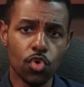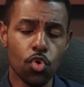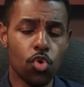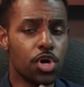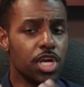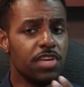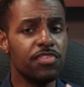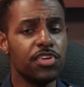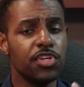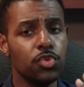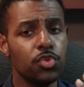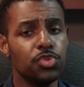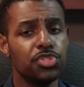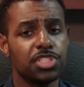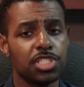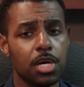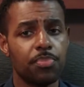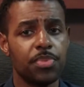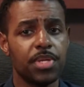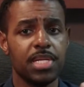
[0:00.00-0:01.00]
or even do
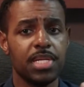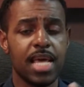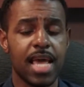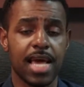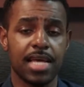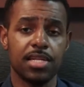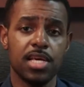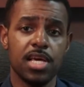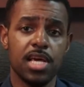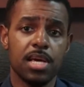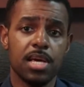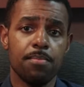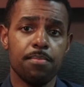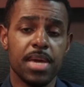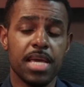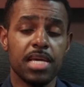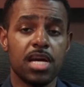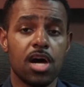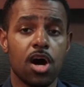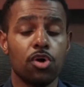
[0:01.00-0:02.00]
something that
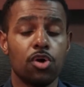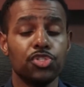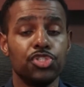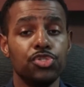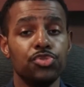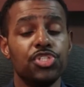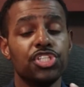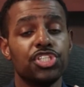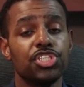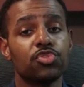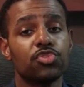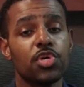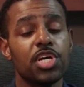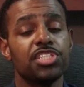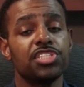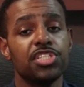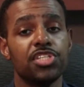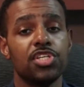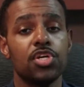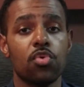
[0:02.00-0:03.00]
may cause you
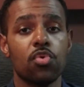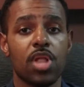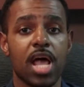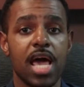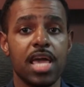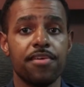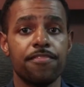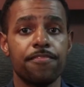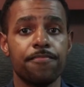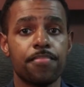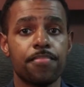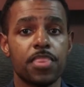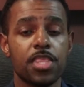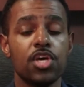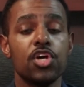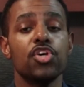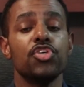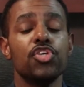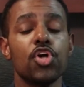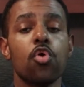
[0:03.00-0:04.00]
distress in your life,
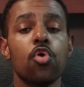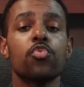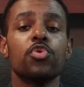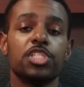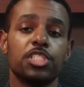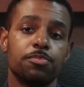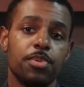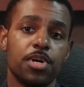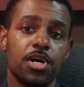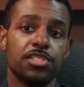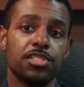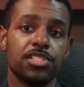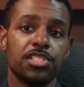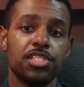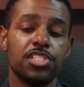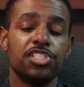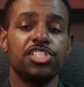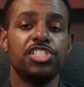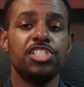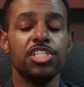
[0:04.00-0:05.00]
your
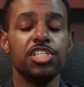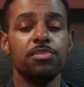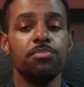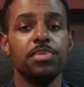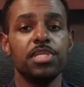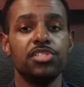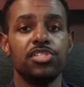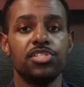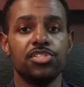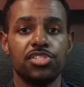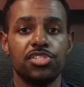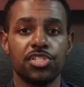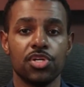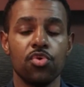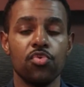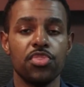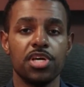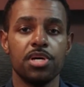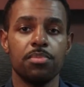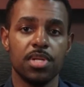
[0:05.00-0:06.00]
response should be to
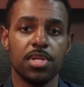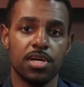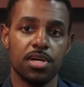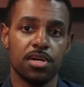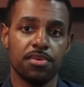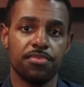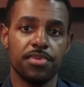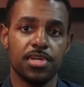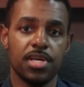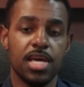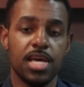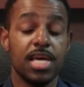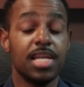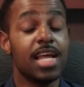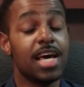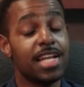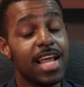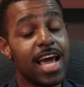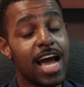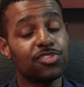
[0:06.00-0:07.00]
show them love.
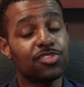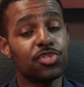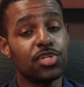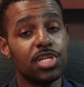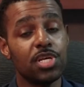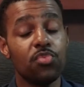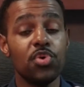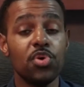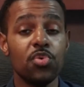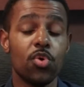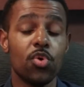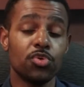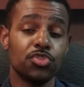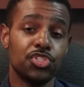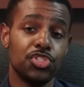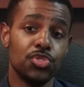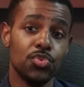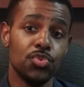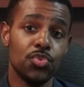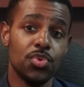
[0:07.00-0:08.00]
Now, naturally, we want
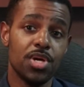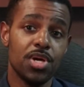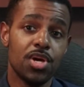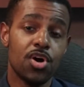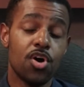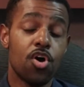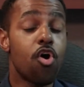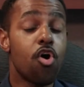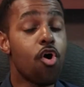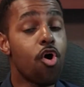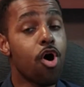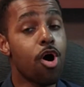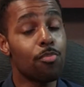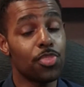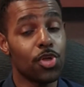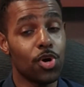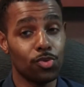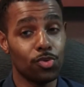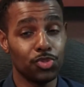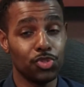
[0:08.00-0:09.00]
to
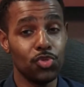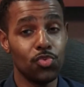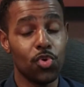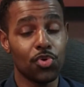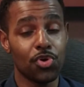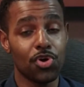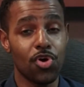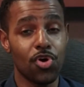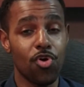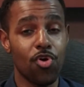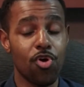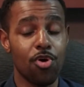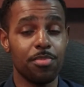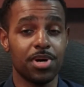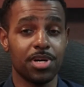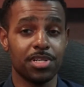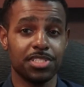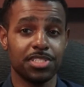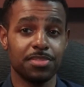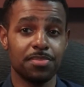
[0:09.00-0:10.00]
harm those who want to harm
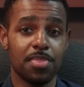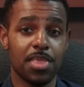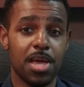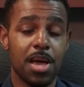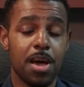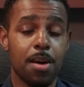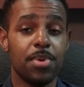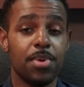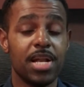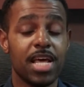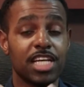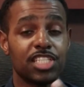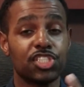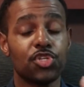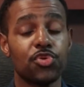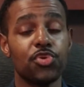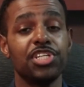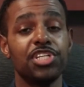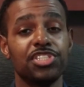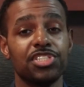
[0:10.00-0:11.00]
us. But as
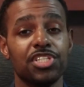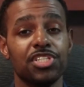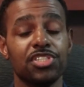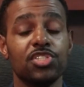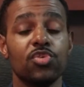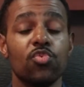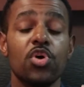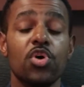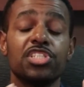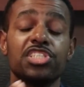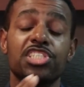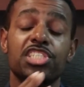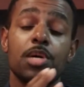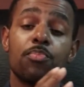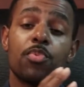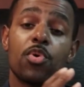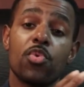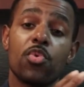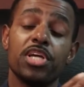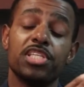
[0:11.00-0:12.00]
Christians, what
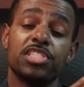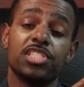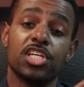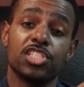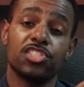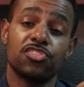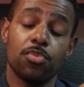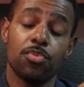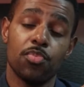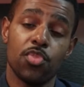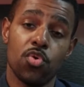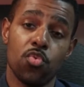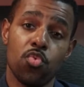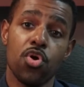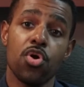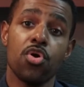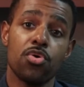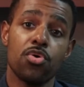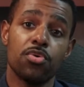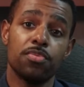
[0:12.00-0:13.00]
separates us from the
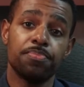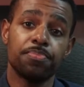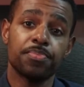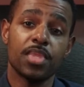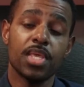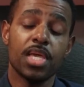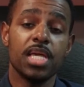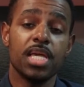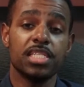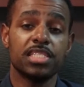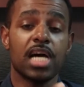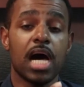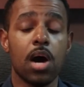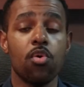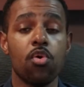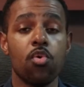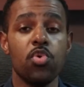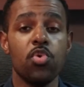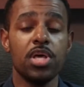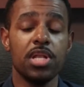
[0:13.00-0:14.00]
world is
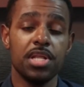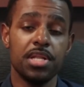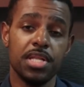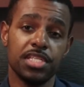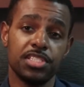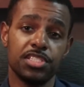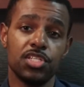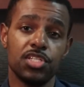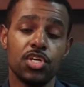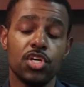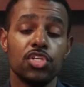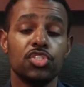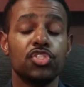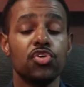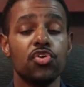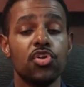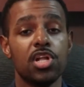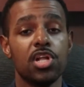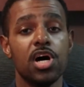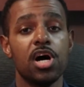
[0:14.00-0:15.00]
our willingness
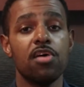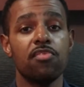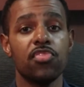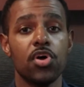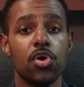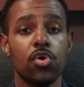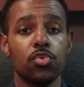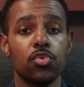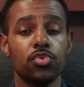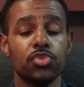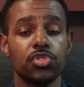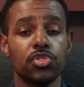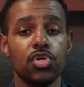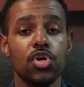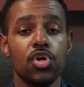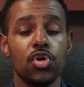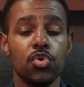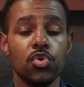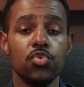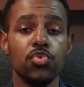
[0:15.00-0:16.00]
to love those
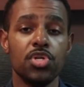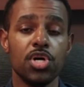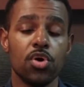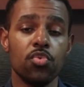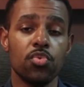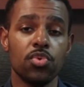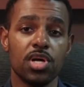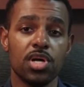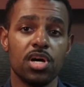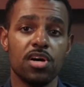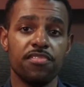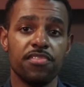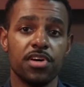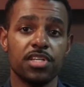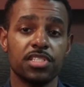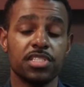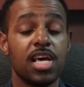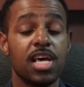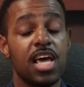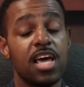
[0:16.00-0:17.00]
who don't love
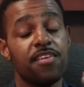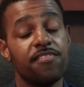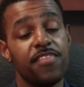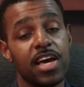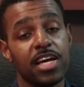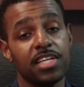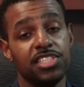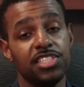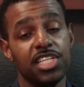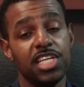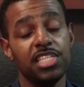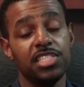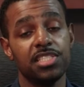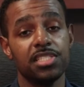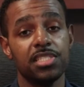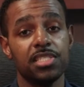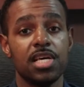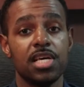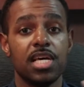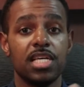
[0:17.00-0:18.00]
us. In fact,
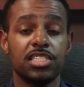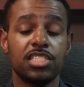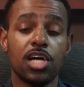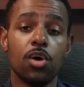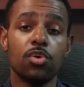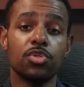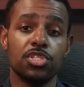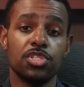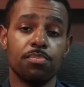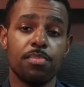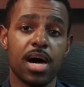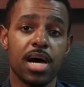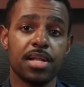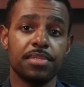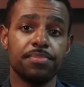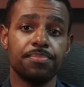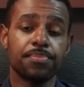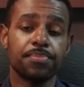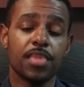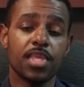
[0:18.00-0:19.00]
Jesus talks about
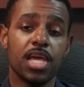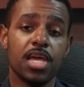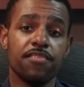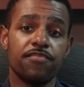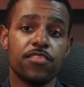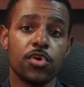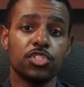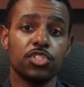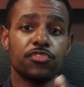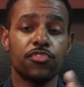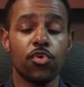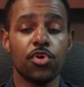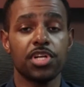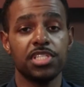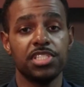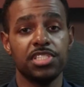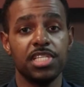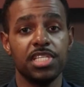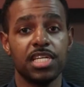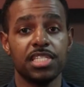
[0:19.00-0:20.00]
it in verse
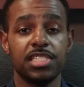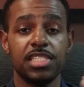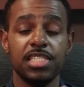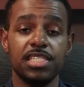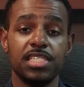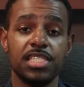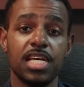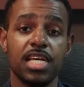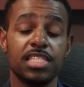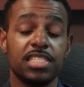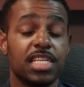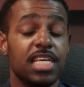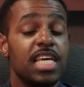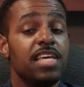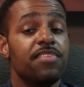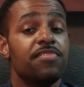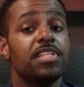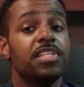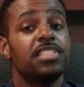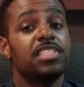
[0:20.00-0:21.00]
46. He says,
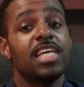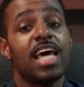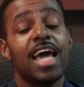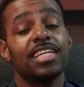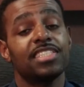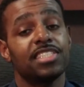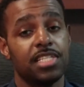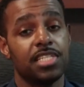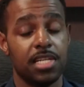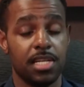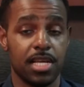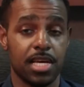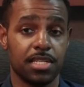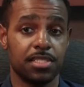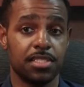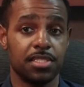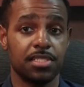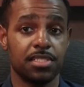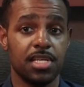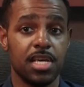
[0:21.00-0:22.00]
even tax
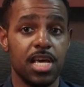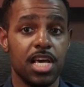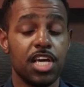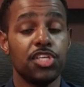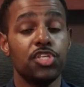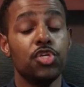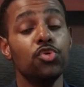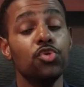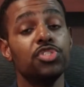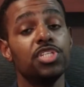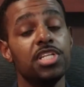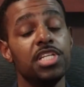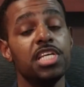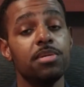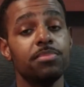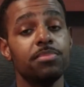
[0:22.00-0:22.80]
collectors, using